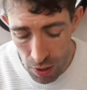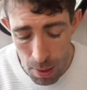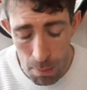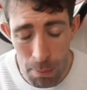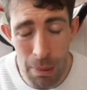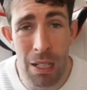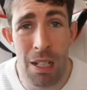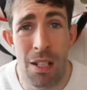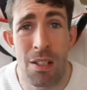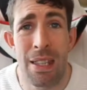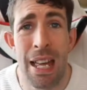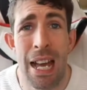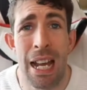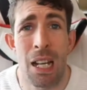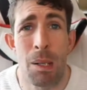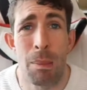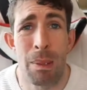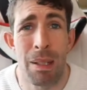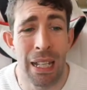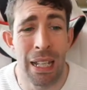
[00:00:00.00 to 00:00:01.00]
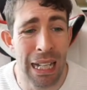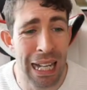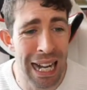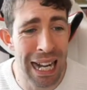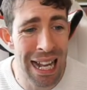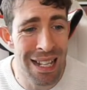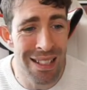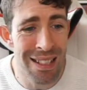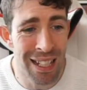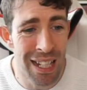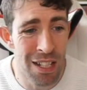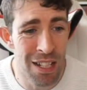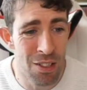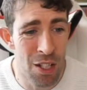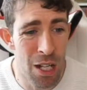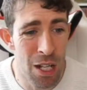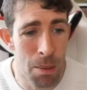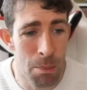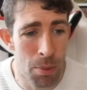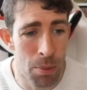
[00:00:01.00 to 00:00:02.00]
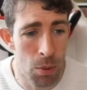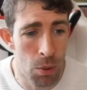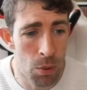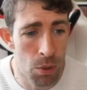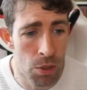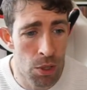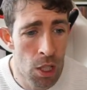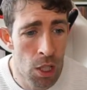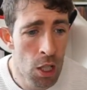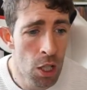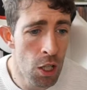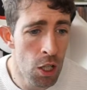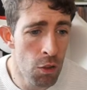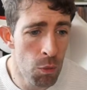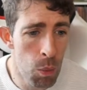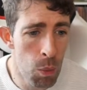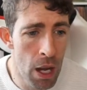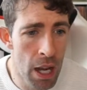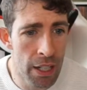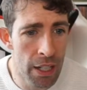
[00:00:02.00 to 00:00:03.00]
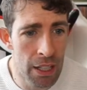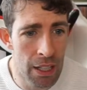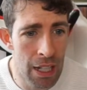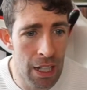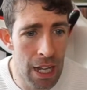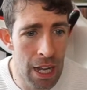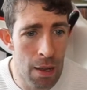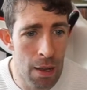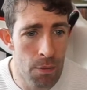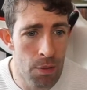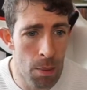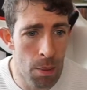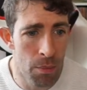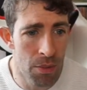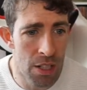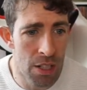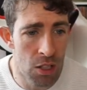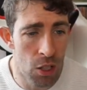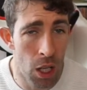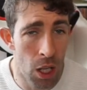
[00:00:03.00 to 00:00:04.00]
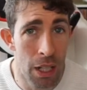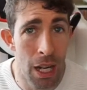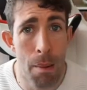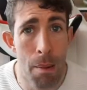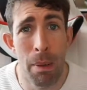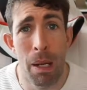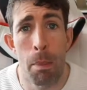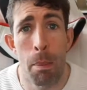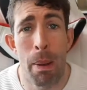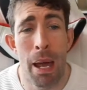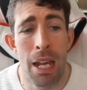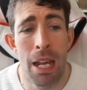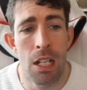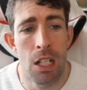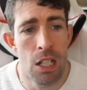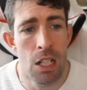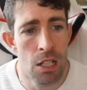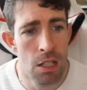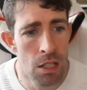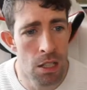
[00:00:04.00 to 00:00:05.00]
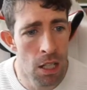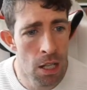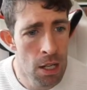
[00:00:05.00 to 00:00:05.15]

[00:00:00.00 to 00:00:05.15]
because they're going to be the classic examples of where you're going to have some of these dynamic pages.